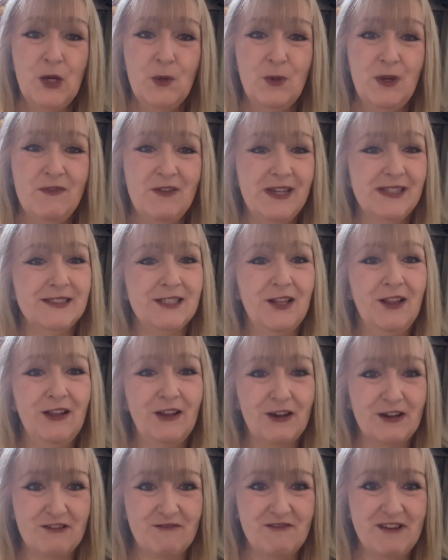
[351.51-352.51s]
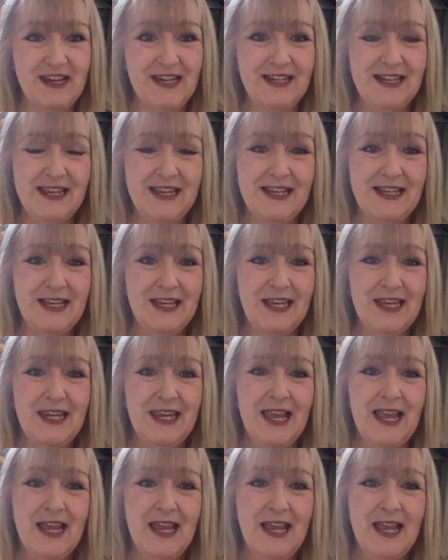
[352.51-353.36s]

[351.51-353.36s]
We've had a lot of rain lately.